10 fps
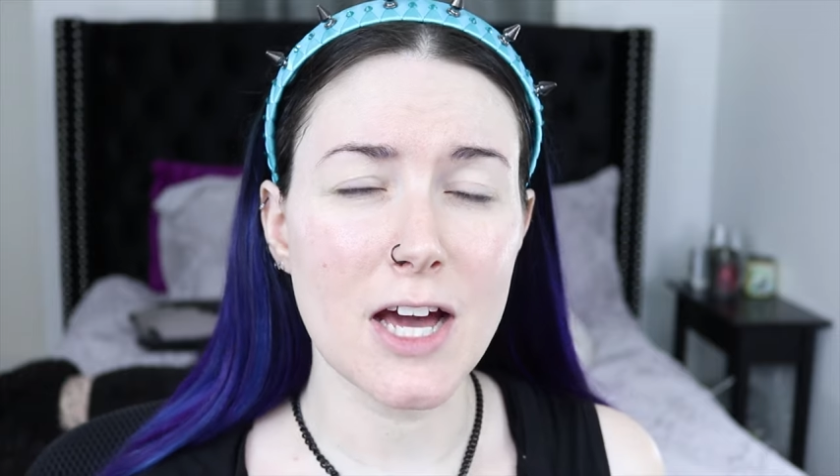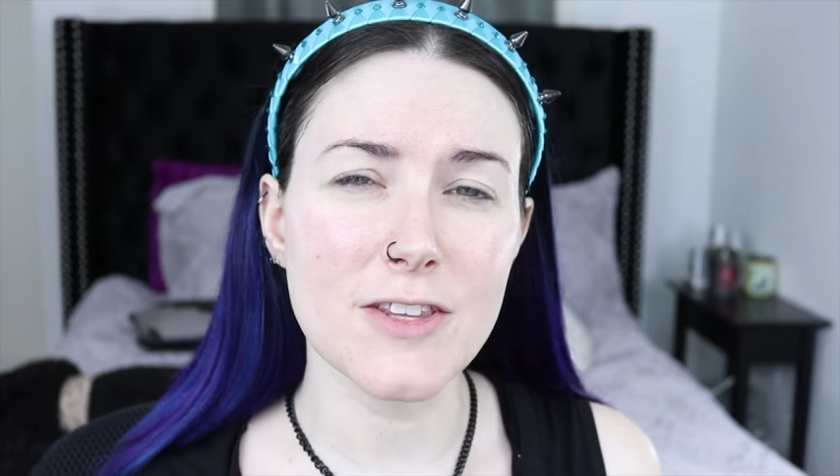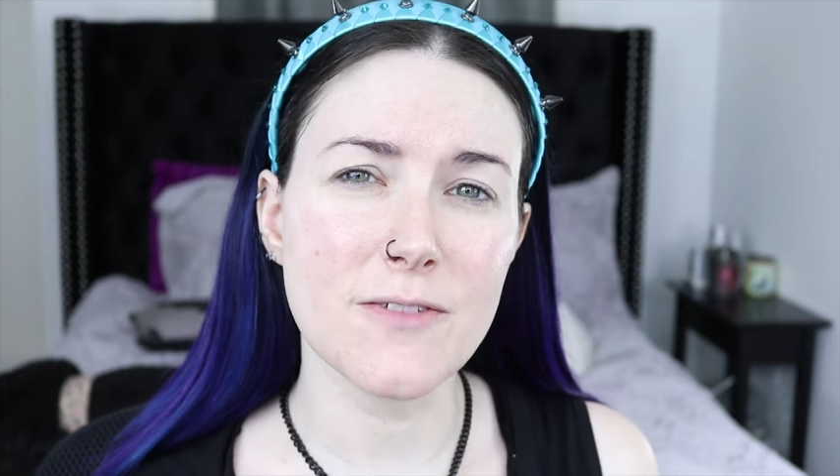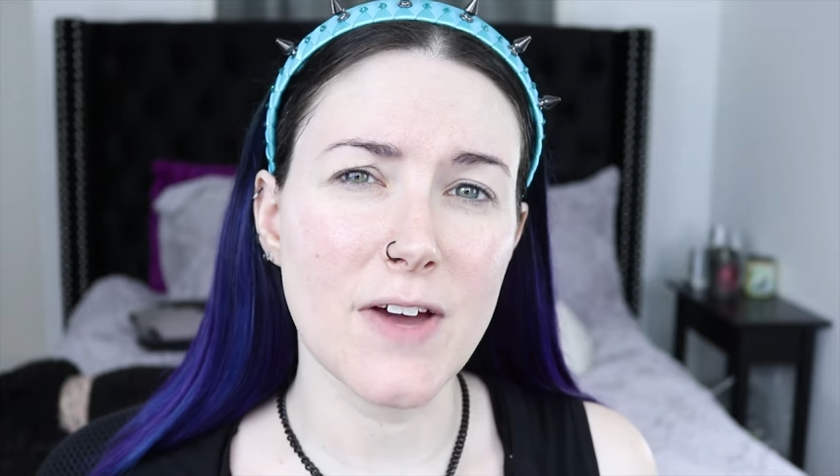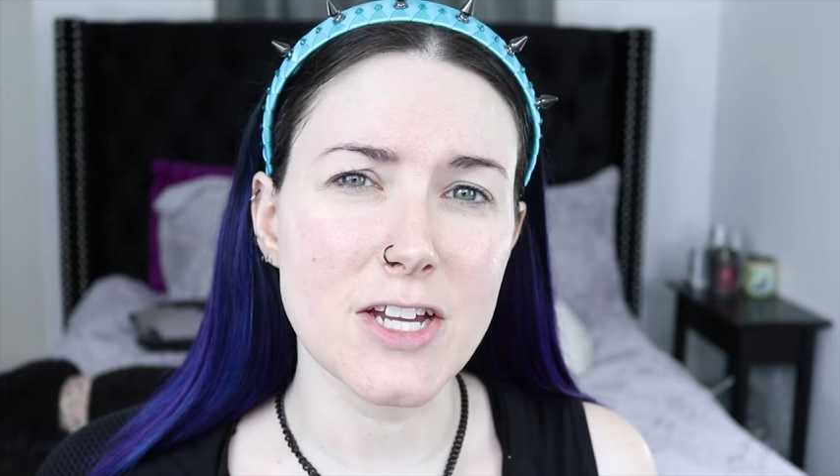
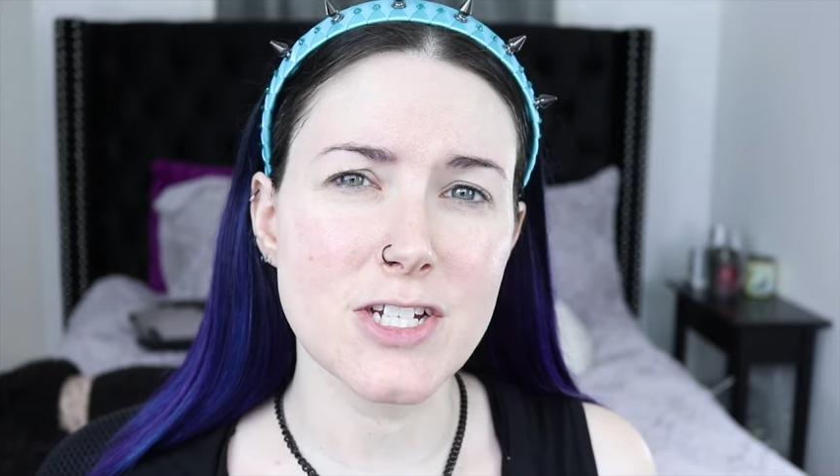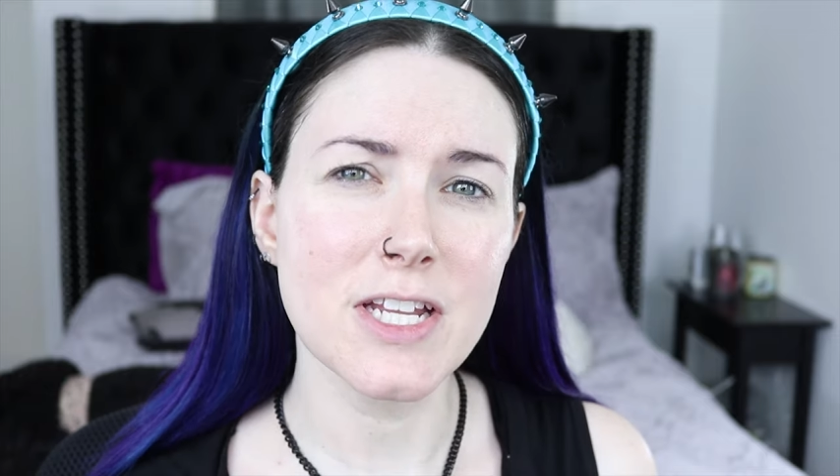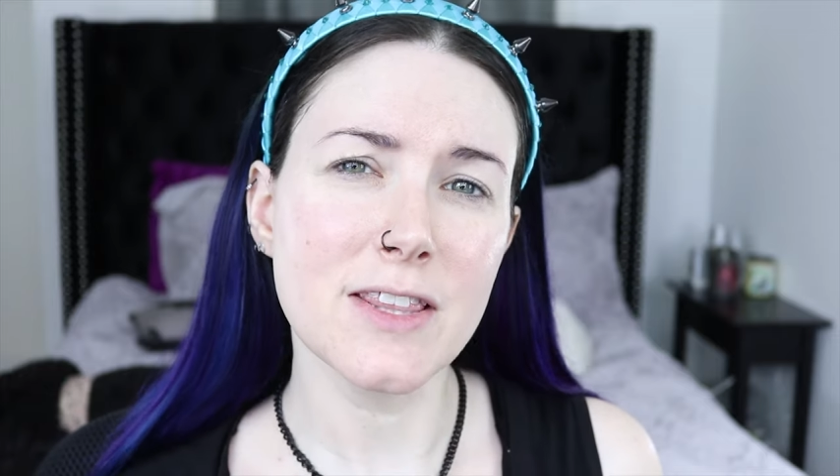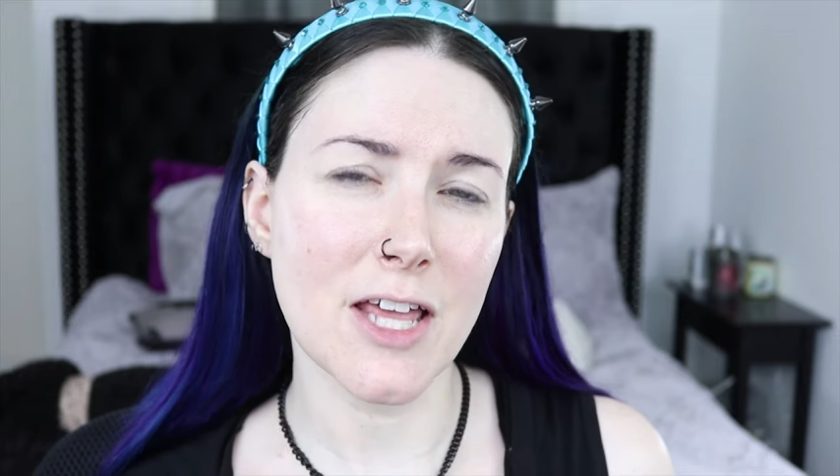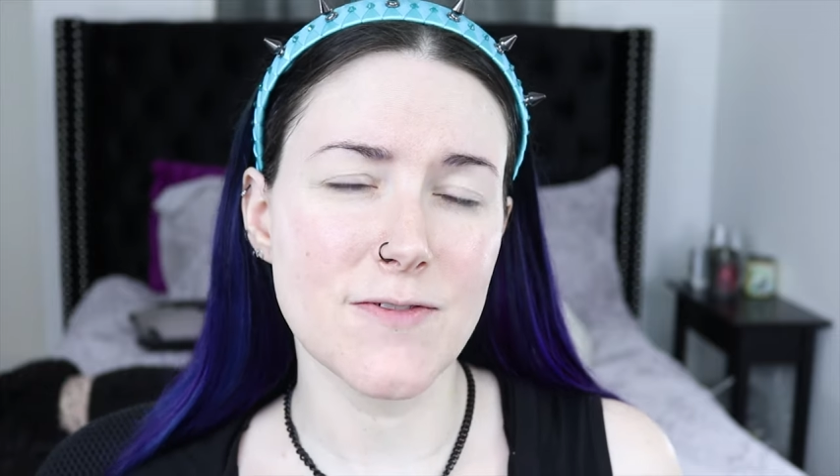gothic fashion,
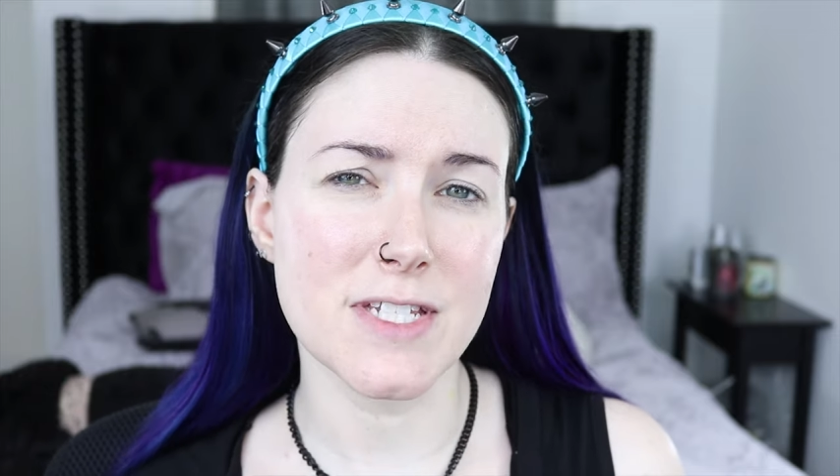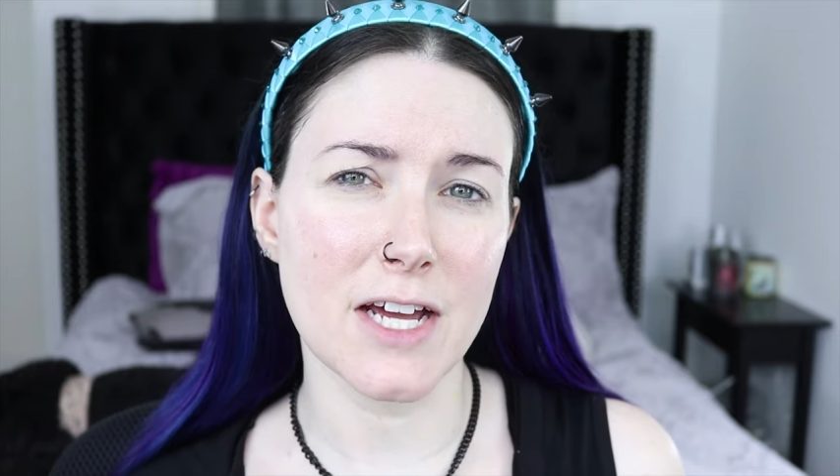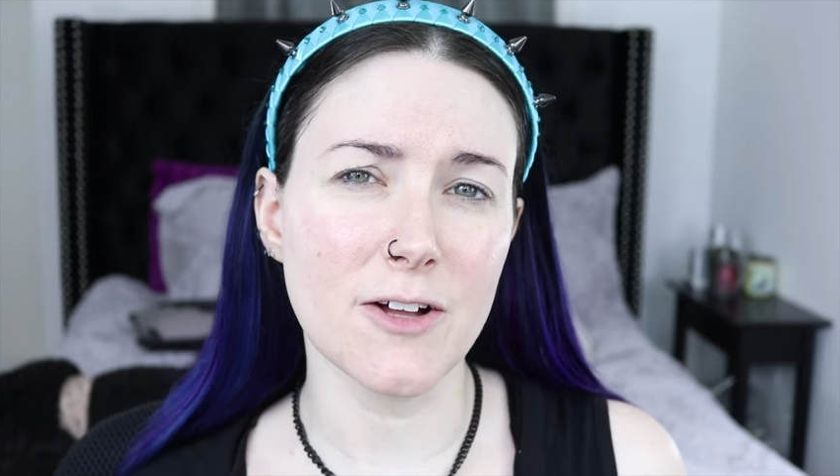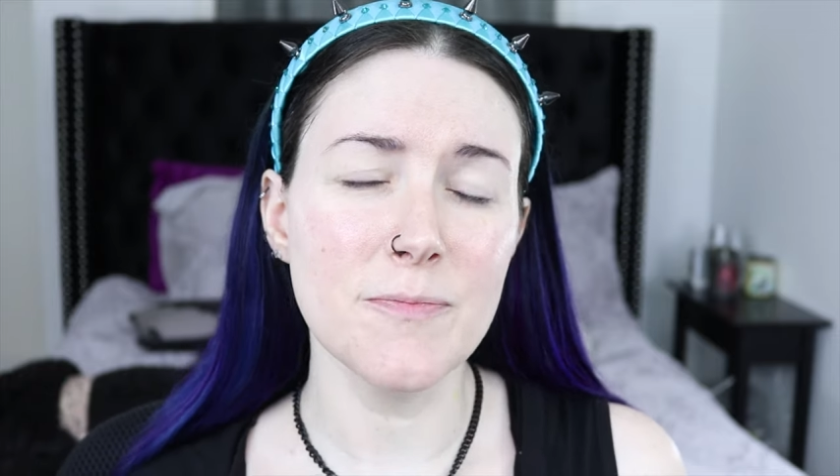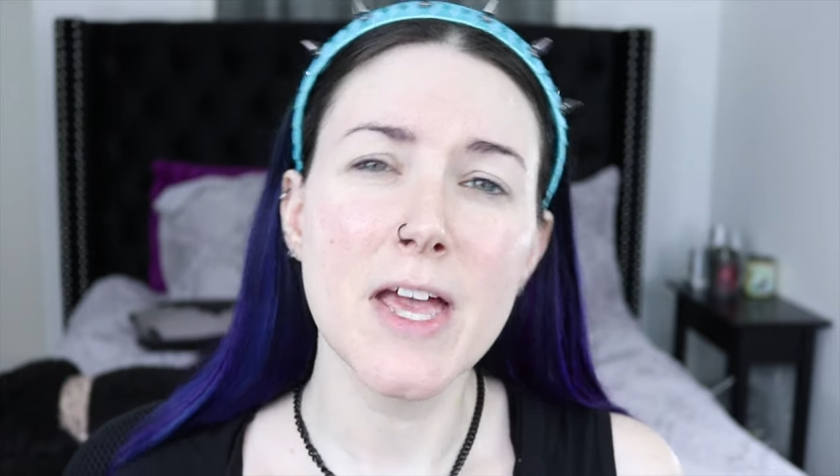and
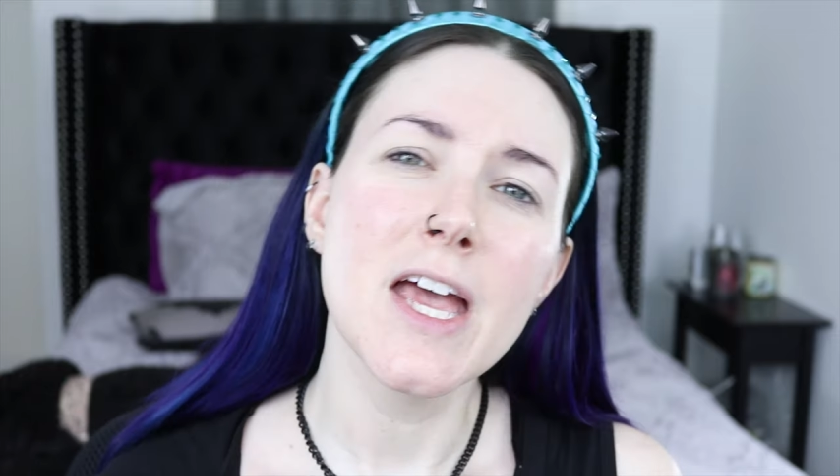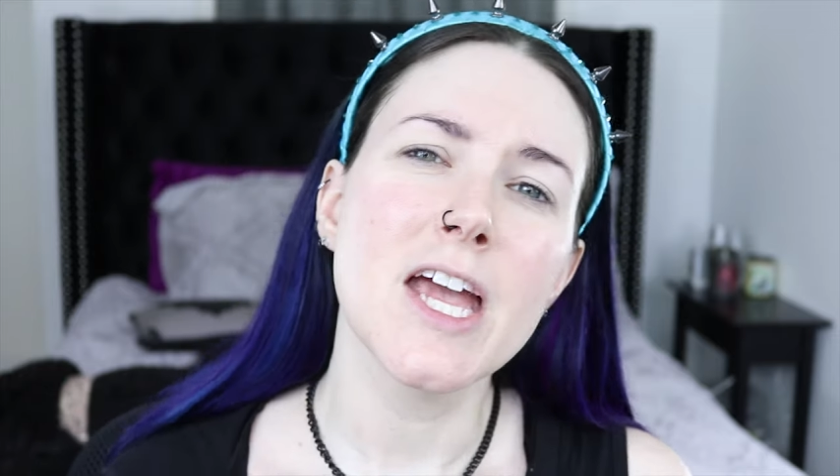lifestyle.